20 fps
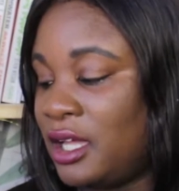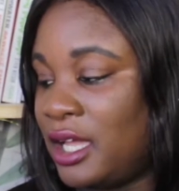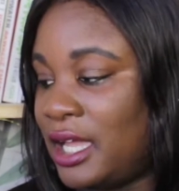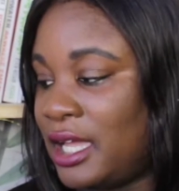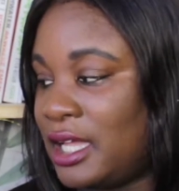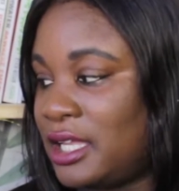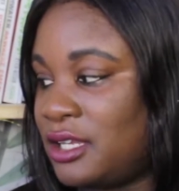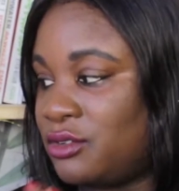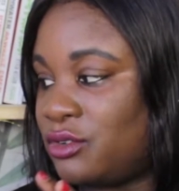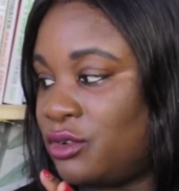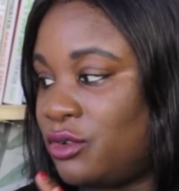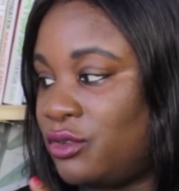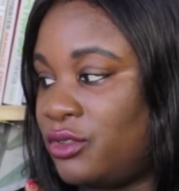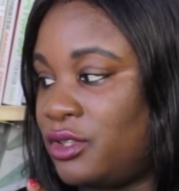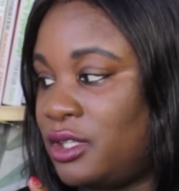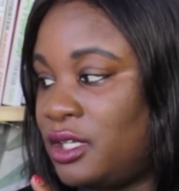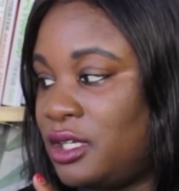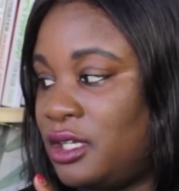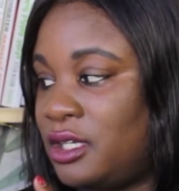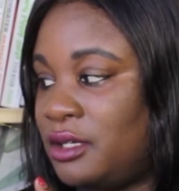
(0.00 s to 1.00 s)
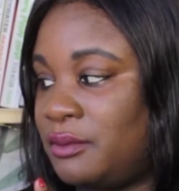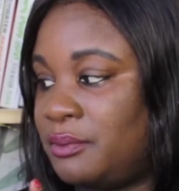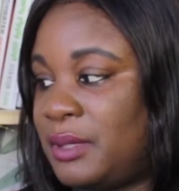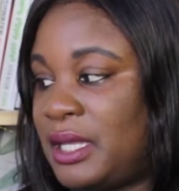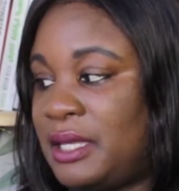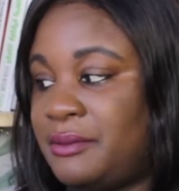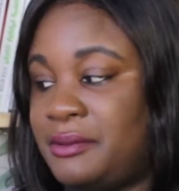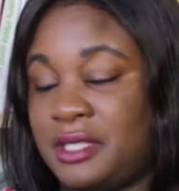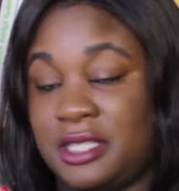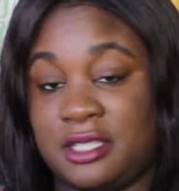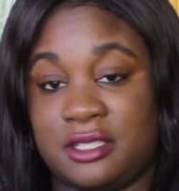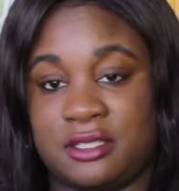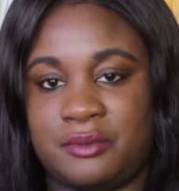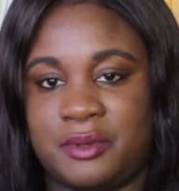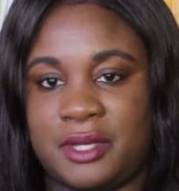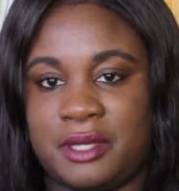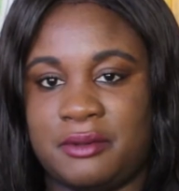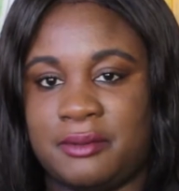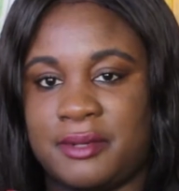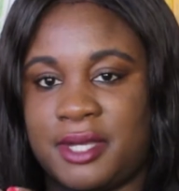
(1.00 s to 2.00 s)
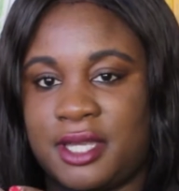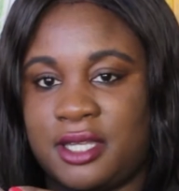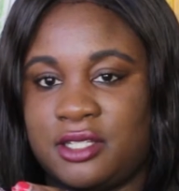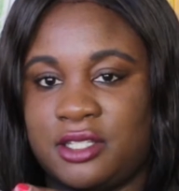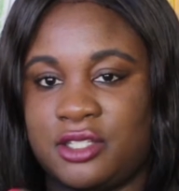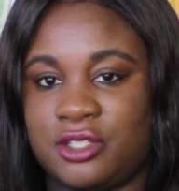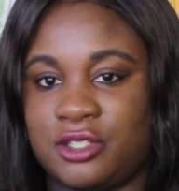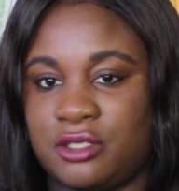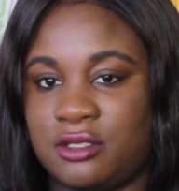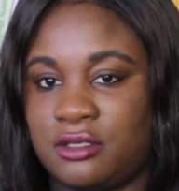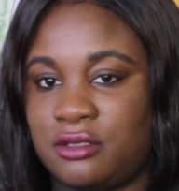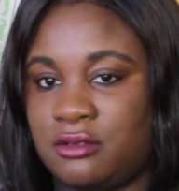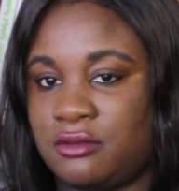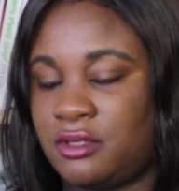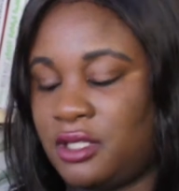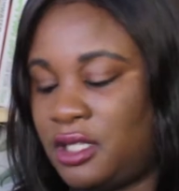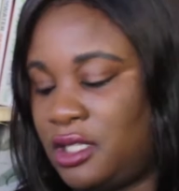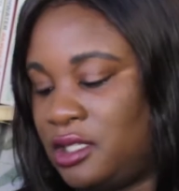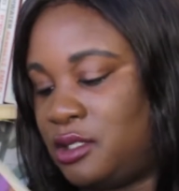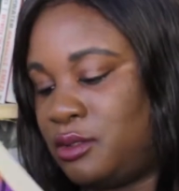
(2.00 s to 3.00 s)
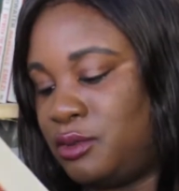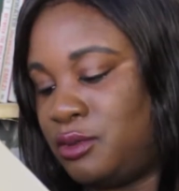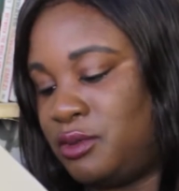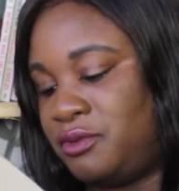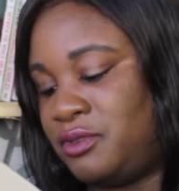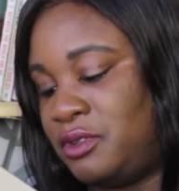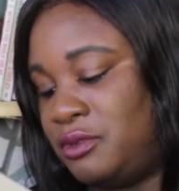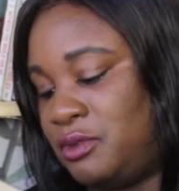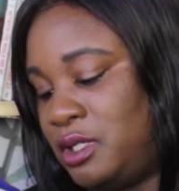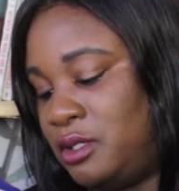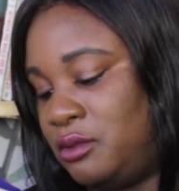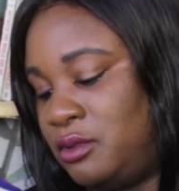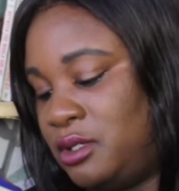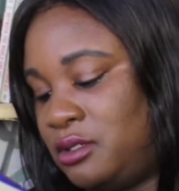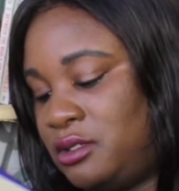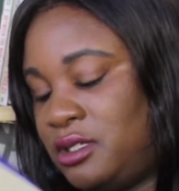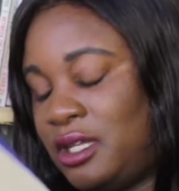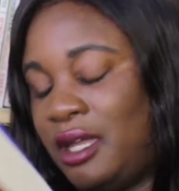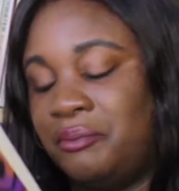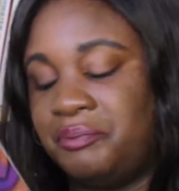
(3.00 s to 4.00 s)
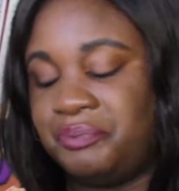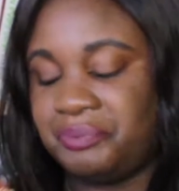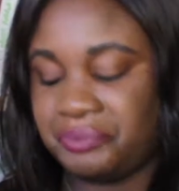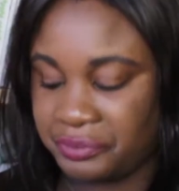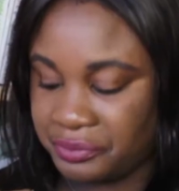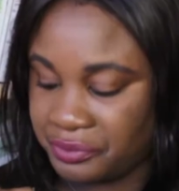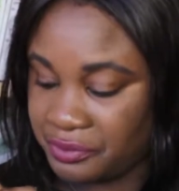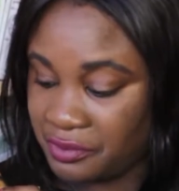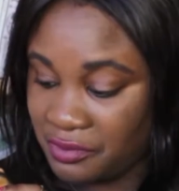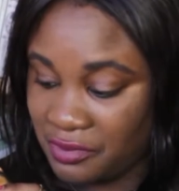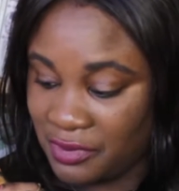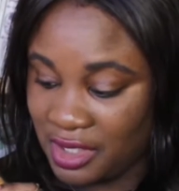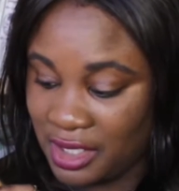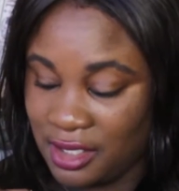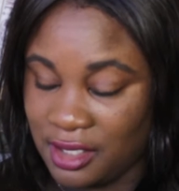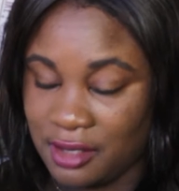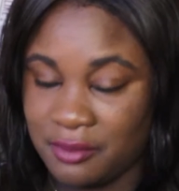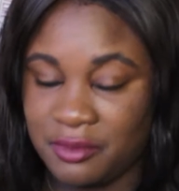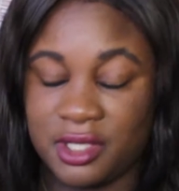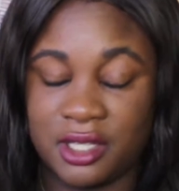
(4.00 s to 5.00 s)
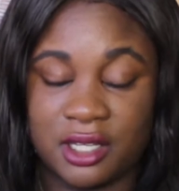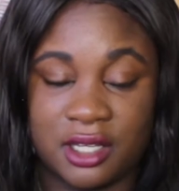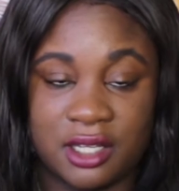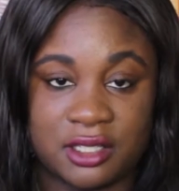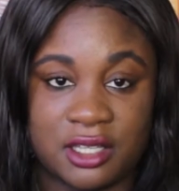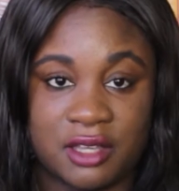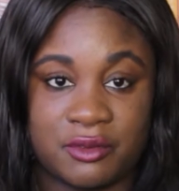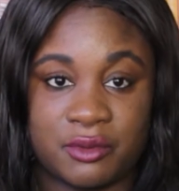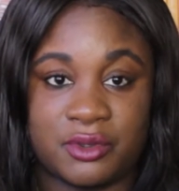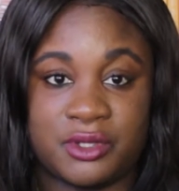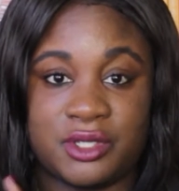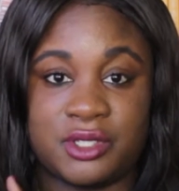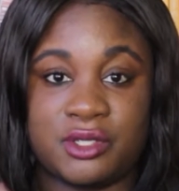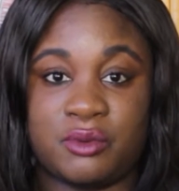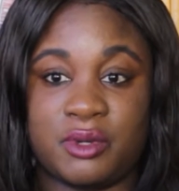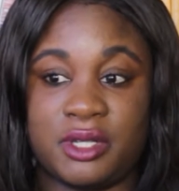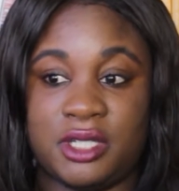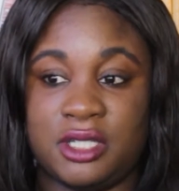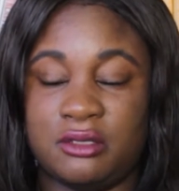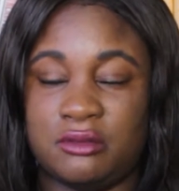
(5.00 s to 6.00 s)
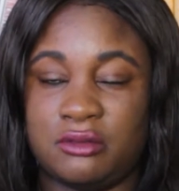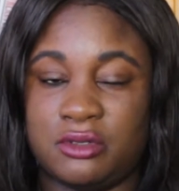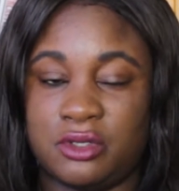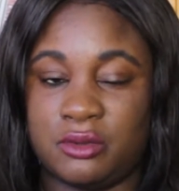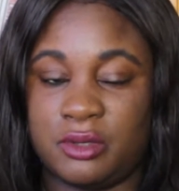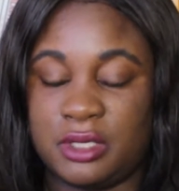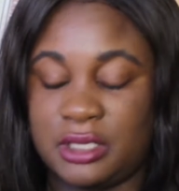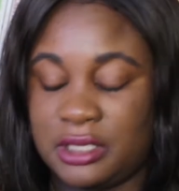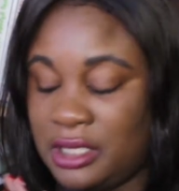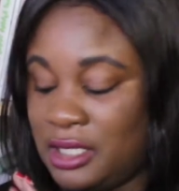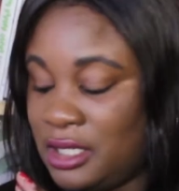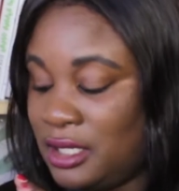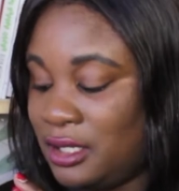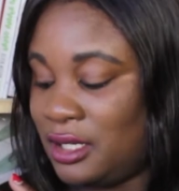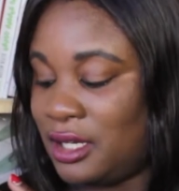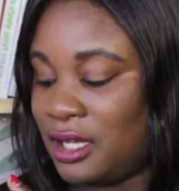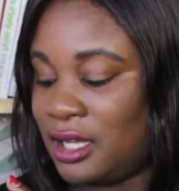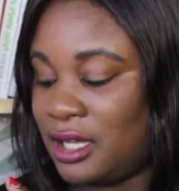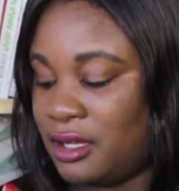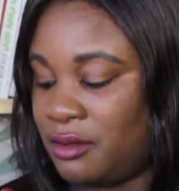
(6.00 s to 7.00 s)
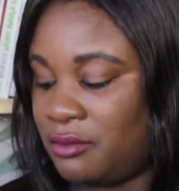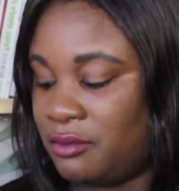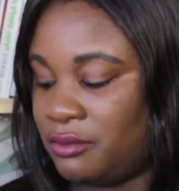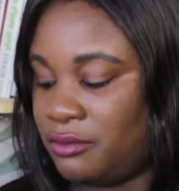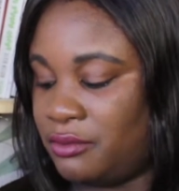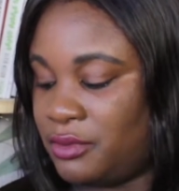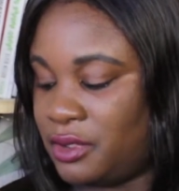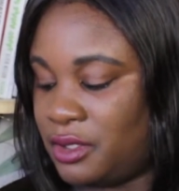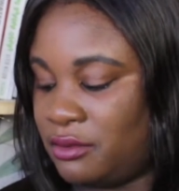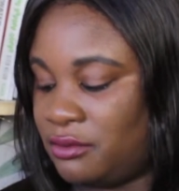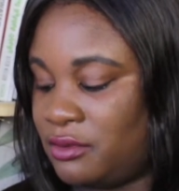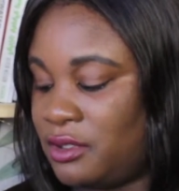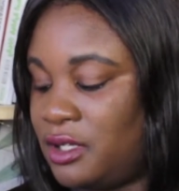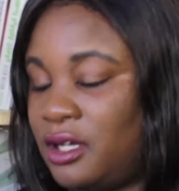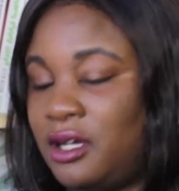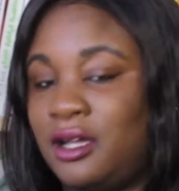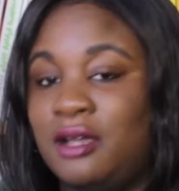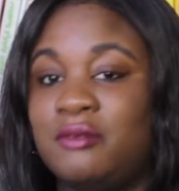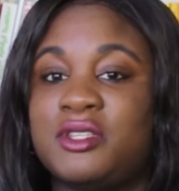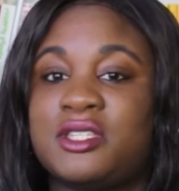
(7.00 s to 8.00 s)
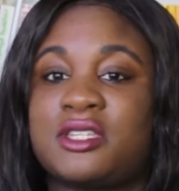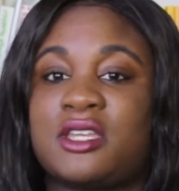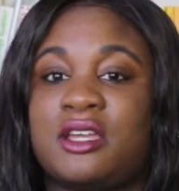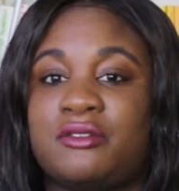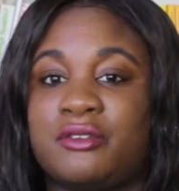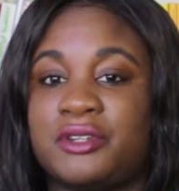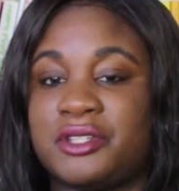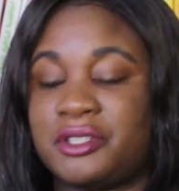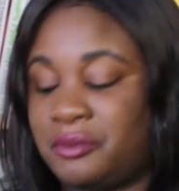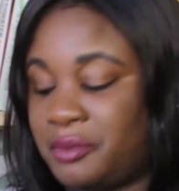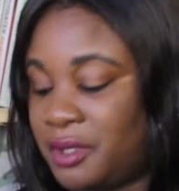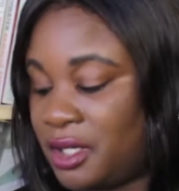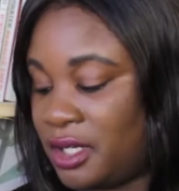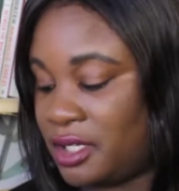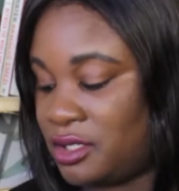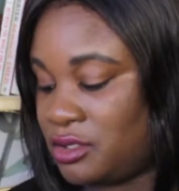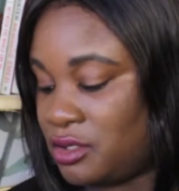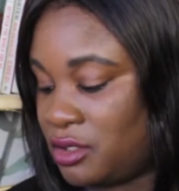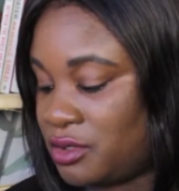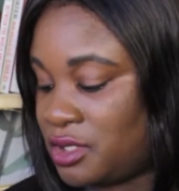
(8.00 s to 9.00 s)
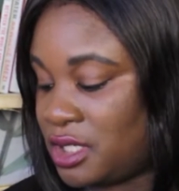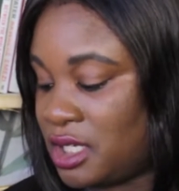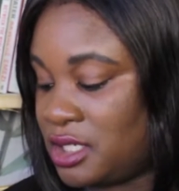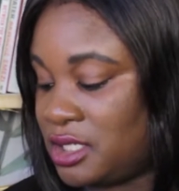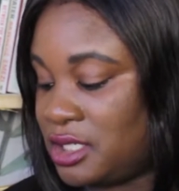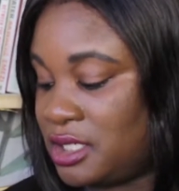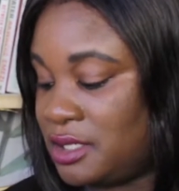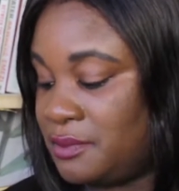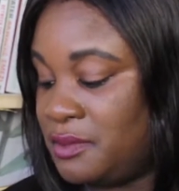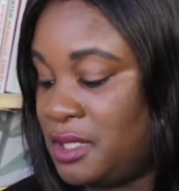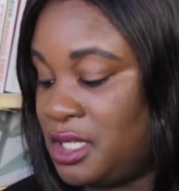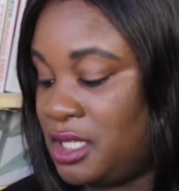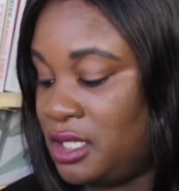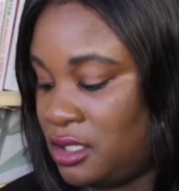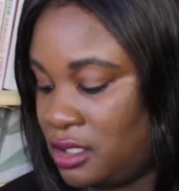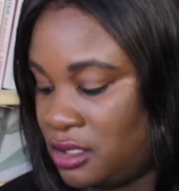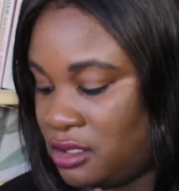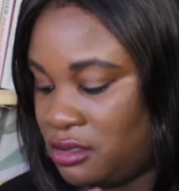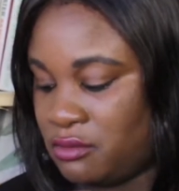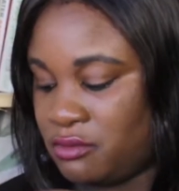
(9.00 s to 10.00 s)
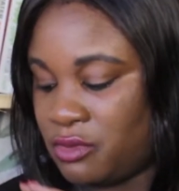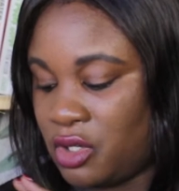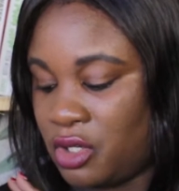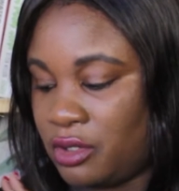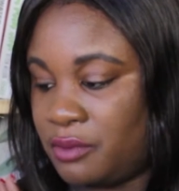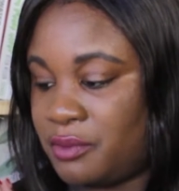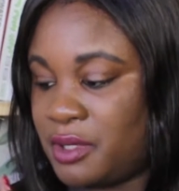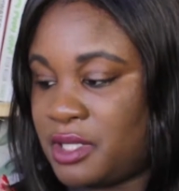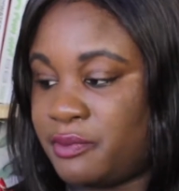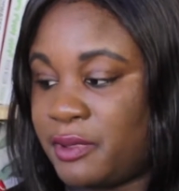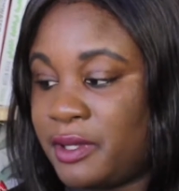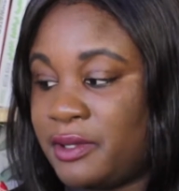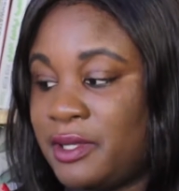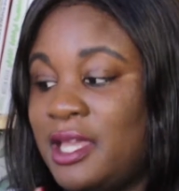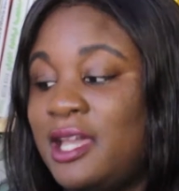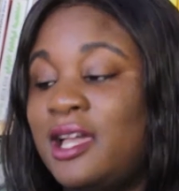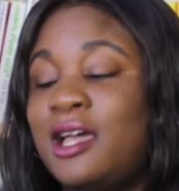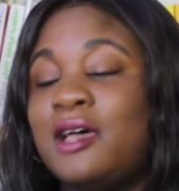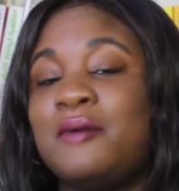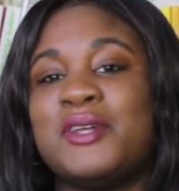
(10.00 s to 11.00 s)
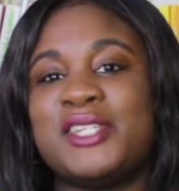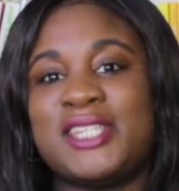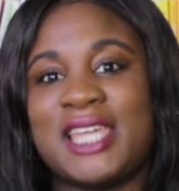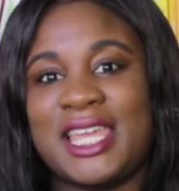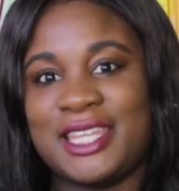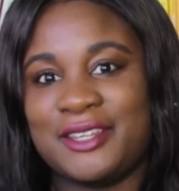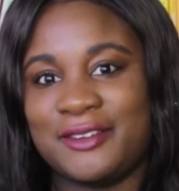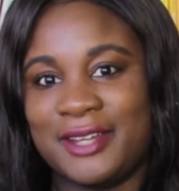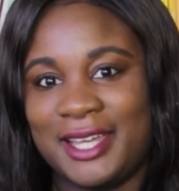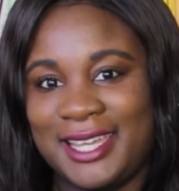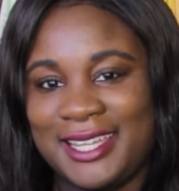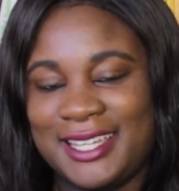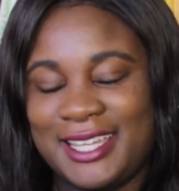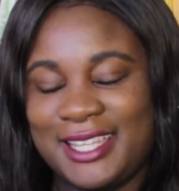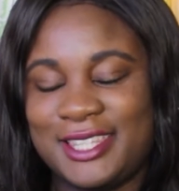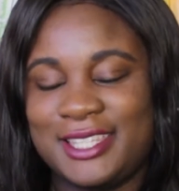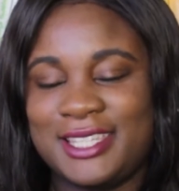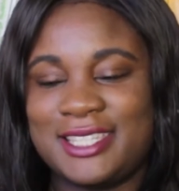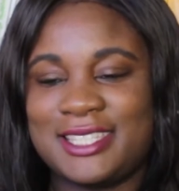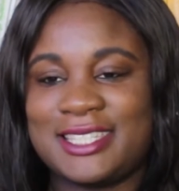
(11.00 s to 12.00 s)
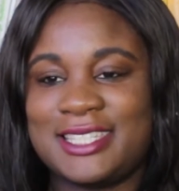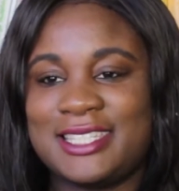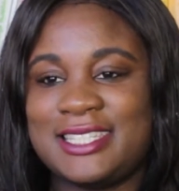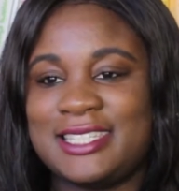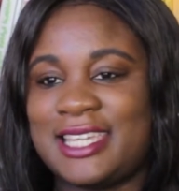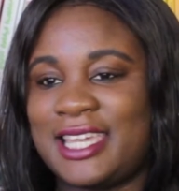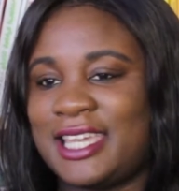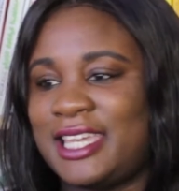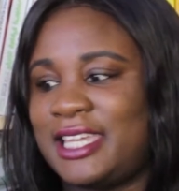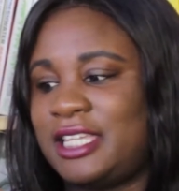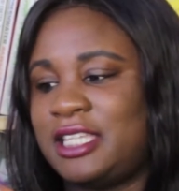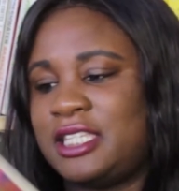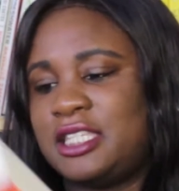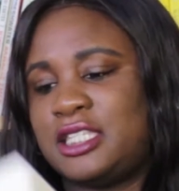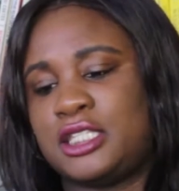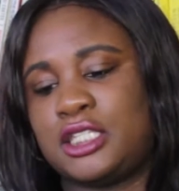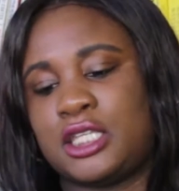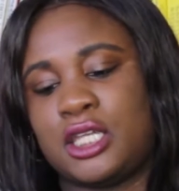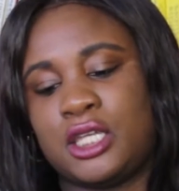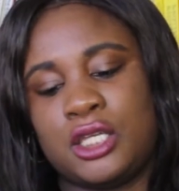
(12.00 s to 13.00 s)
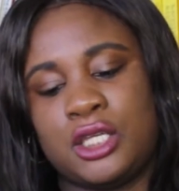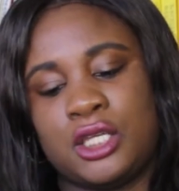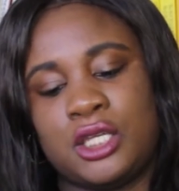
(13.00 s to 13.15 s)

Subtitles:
and on the paper, this is the paperback edition, I think this was 15 quid, yeah. The hardcover one is 22 quid, but her arm is covering the buy, so it's edited by Margaret Busby. But anyway, this contains